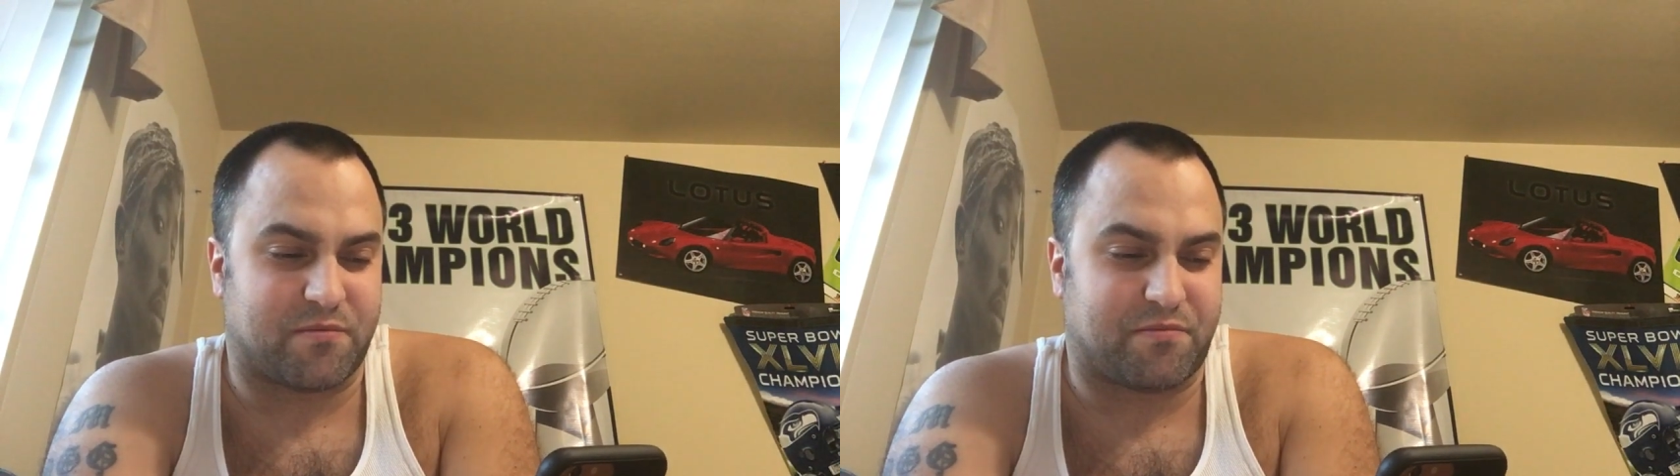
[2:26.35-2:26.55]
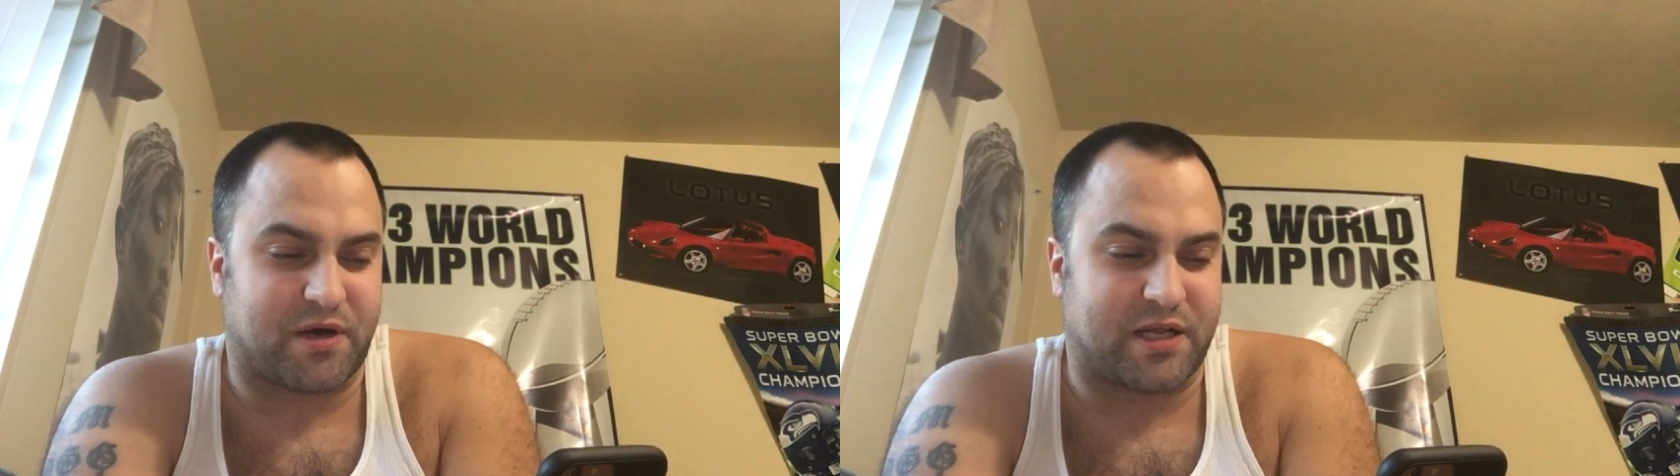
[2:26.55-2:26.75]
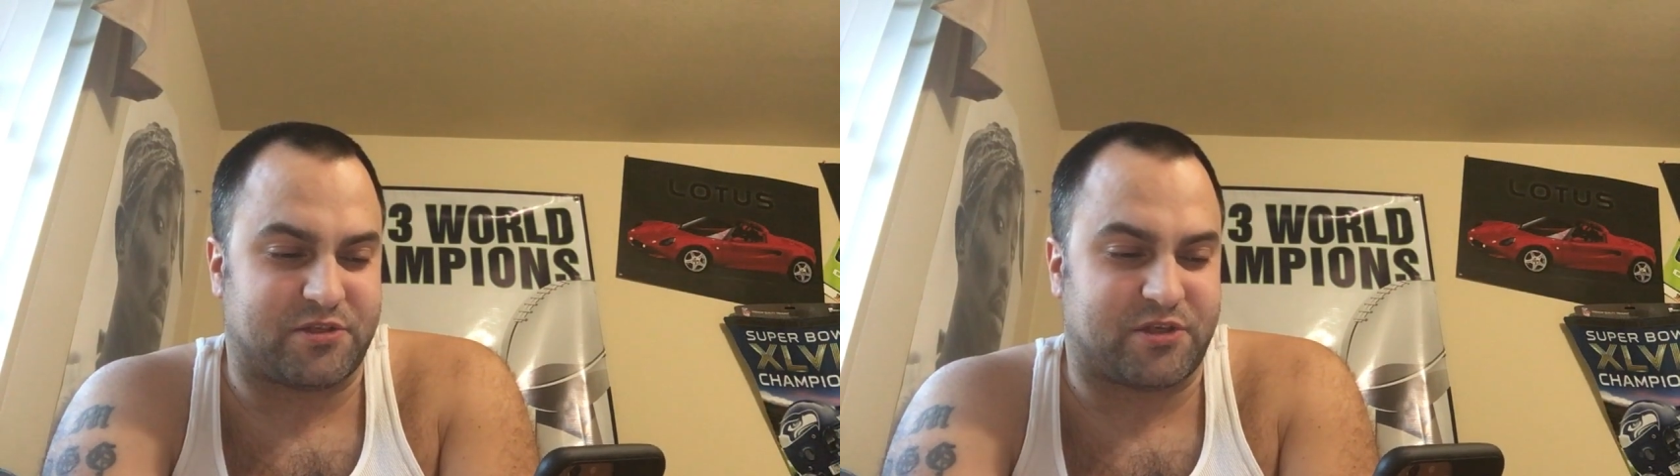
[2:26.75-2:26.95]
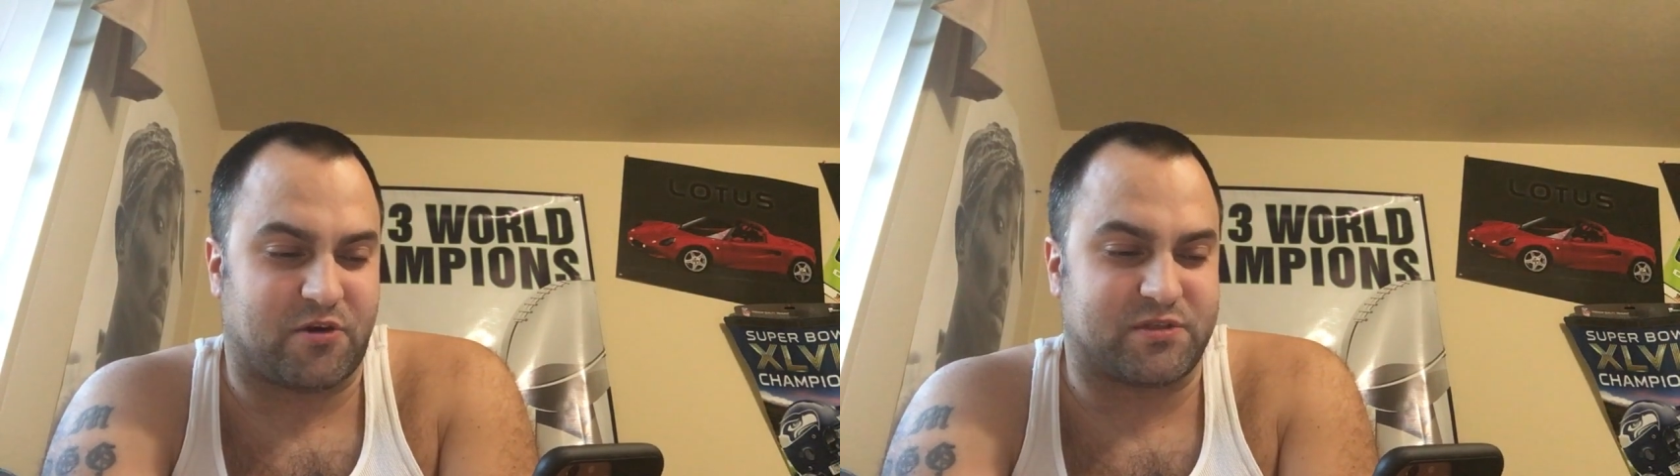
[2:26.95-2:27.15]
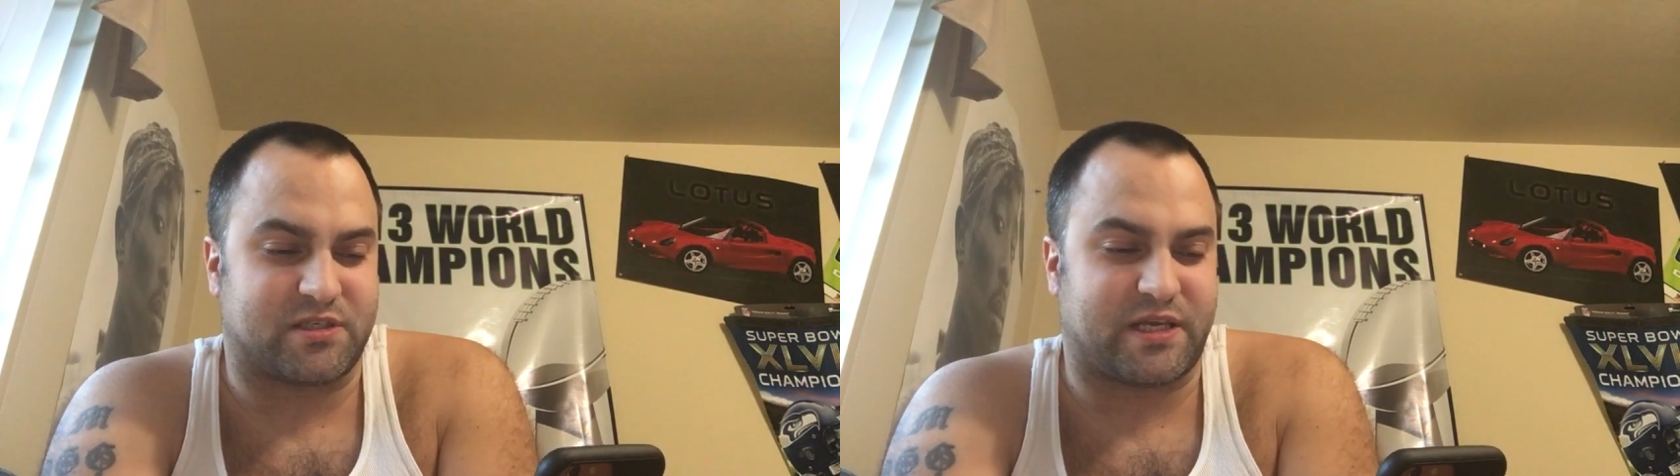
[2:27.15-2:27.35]
but
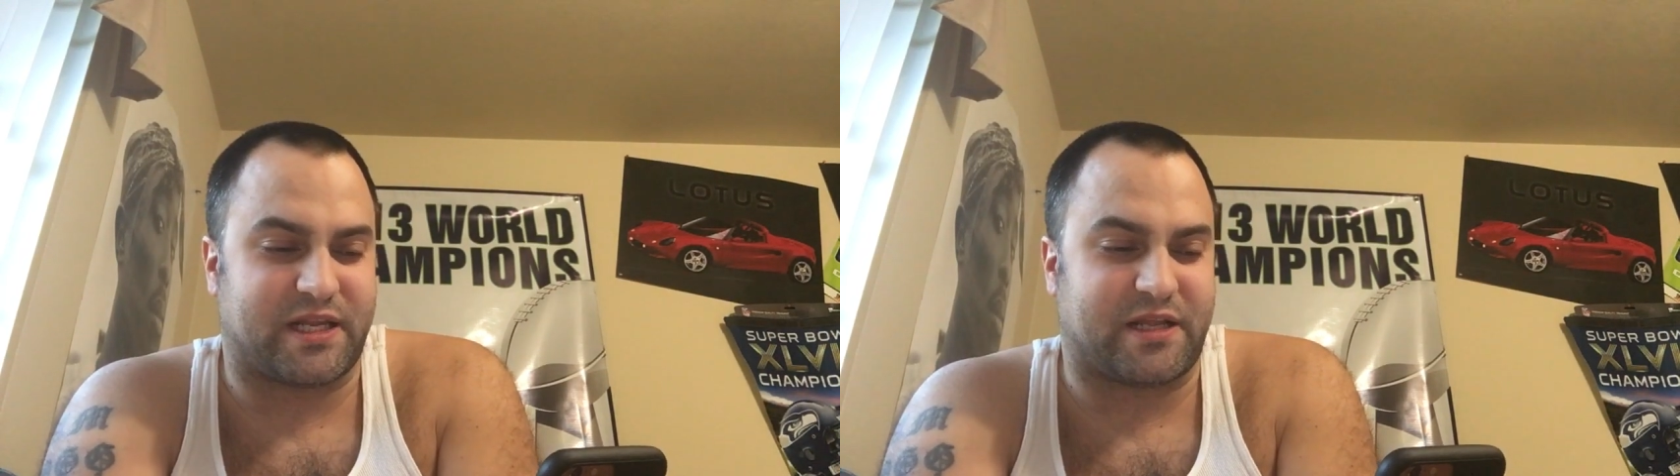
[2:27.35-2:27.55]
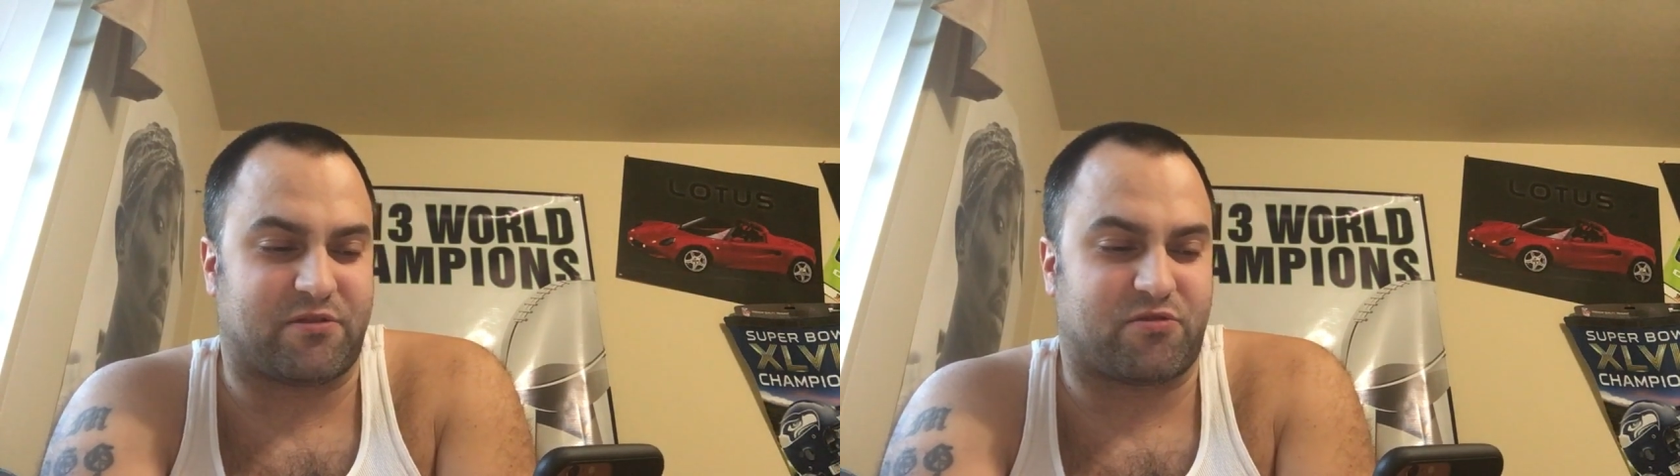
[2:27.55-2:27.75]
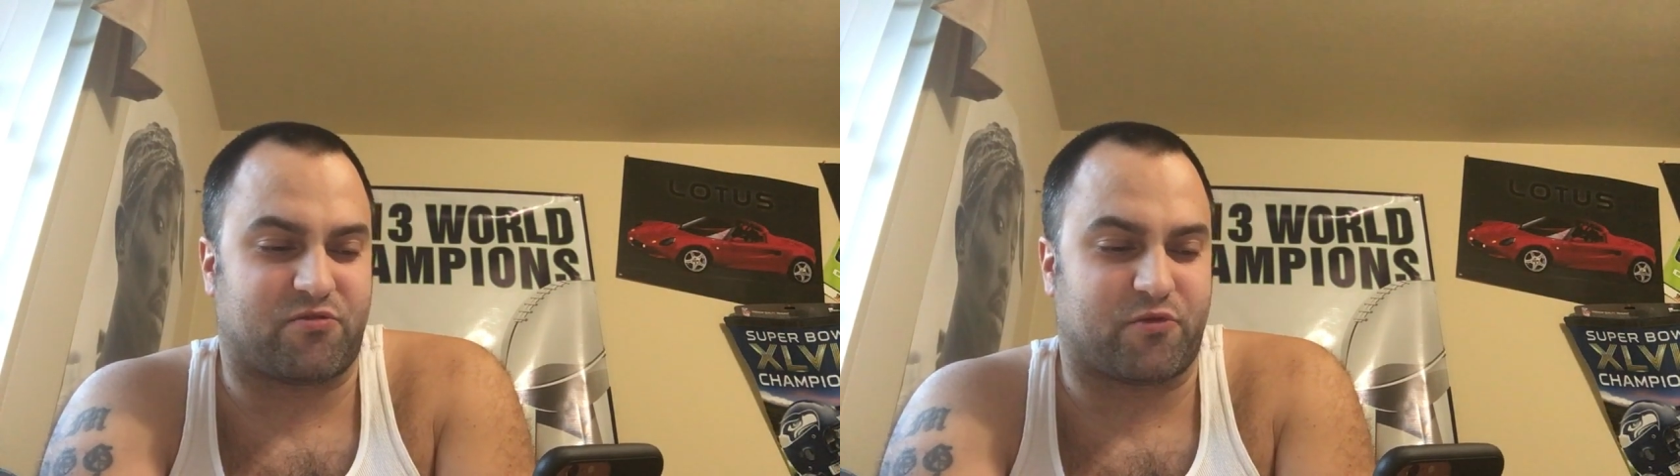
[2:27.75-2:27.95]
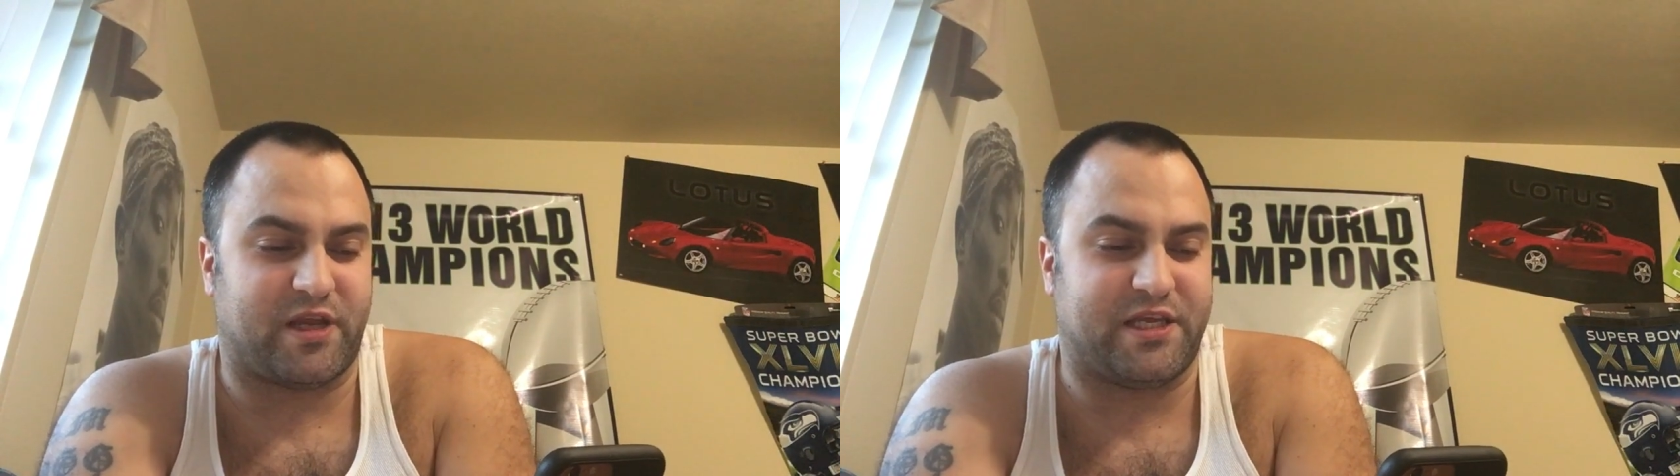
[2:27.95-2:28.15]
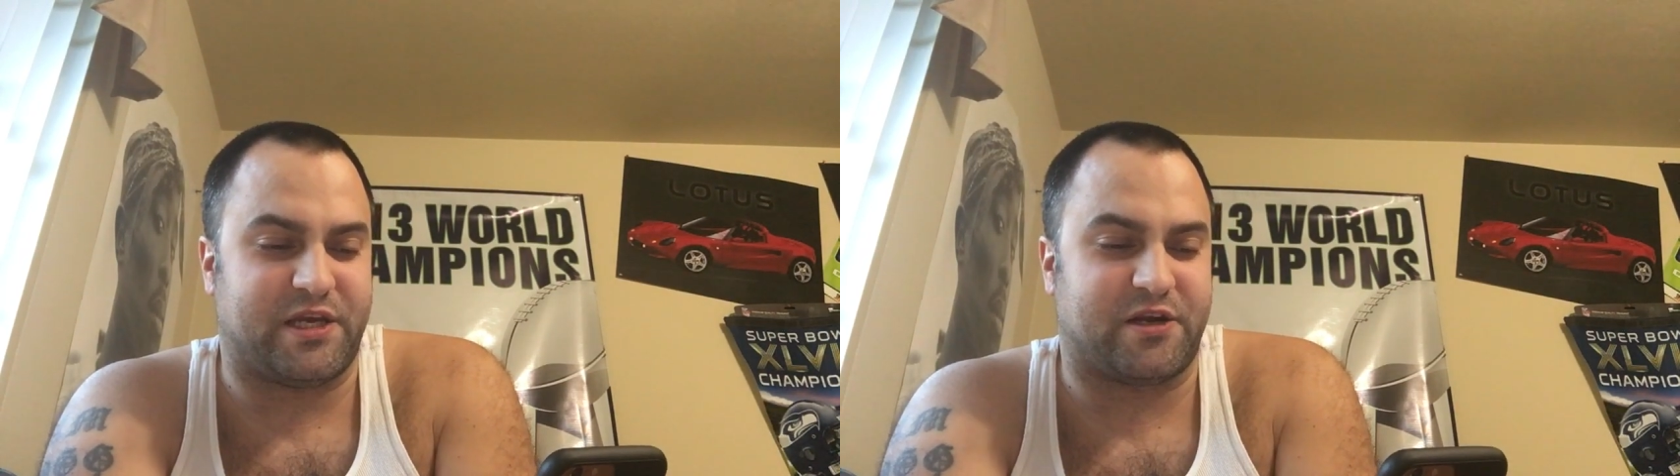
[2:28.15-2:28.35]
Jones is getting three
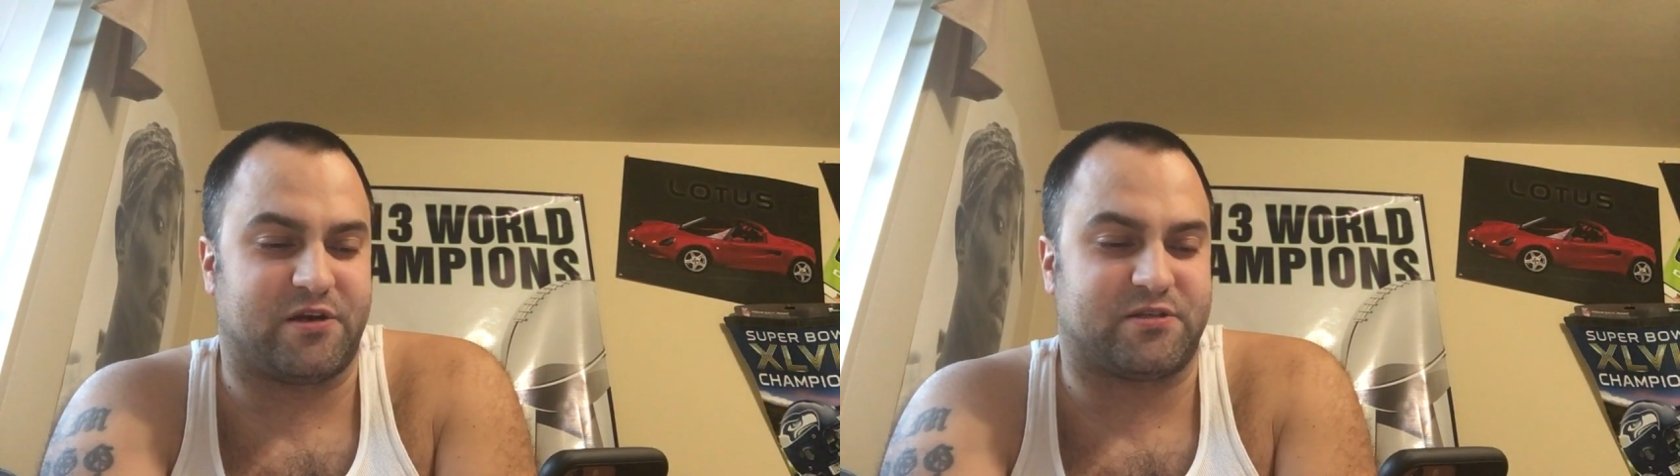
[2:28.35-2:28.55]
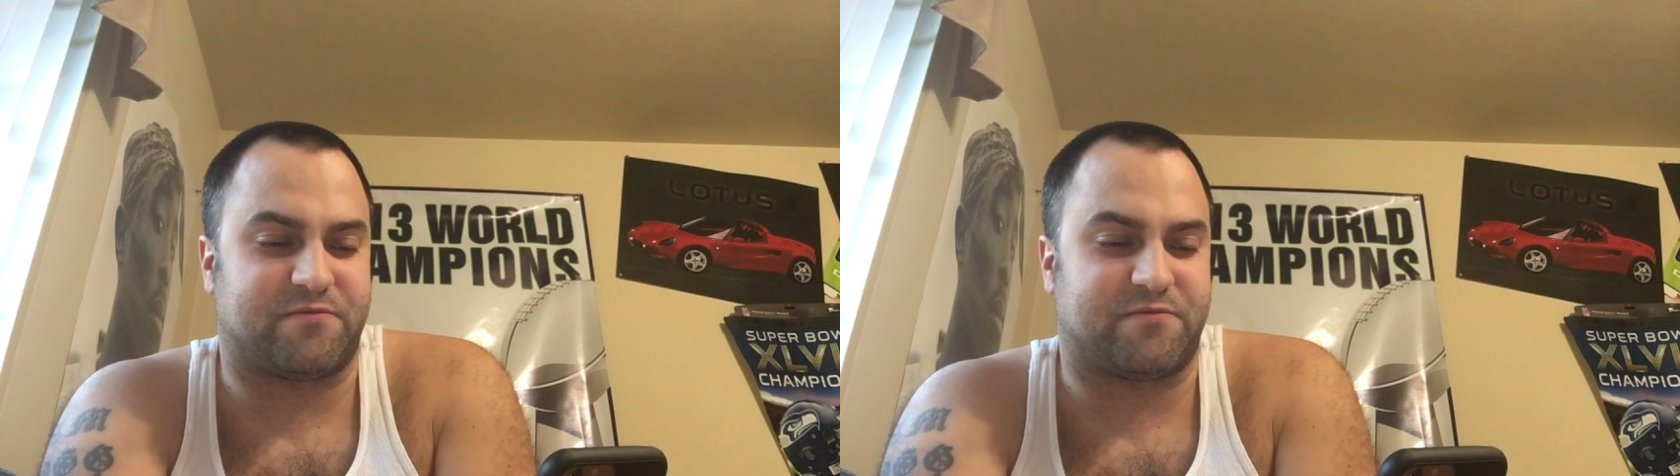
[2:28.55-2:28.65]
years,